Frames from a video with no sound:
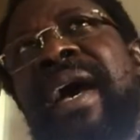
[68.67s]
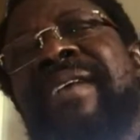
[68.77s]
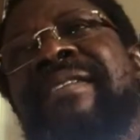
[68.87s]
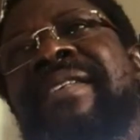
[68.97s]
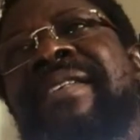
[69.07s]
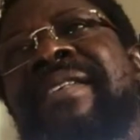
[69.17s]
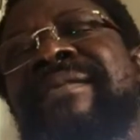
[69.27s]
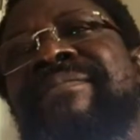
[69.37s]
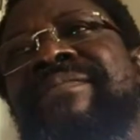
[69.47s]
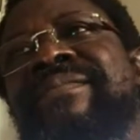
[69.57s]
I said
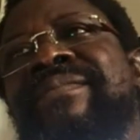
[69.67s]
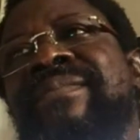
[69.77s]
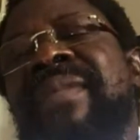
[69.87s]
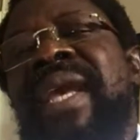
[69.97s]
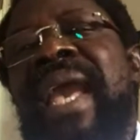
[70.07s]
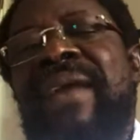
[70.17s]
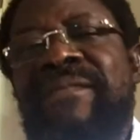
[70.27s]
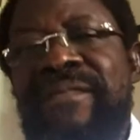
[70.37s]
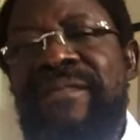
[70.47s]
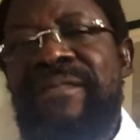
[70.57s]

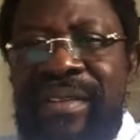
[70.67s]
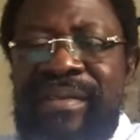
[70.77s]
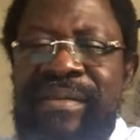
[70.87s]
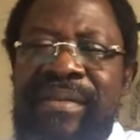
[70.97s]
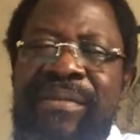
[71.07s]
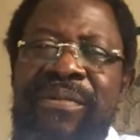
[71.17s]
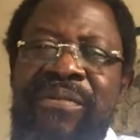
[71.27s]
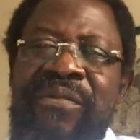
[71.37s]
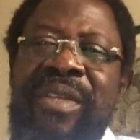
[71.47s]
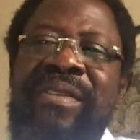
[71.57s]
every
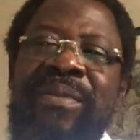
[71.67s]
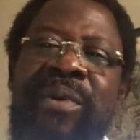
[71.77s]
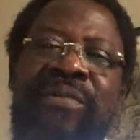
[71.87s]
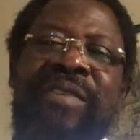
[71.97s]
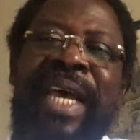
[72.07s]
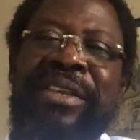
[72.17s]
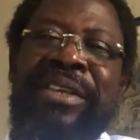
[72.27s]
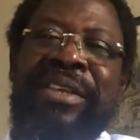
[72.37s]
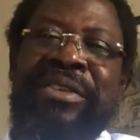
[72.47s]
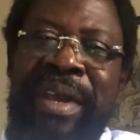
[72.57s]
victim of
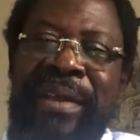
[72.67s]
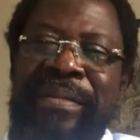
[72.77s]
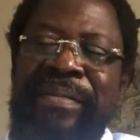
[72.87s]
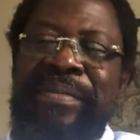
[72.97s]
Nigeria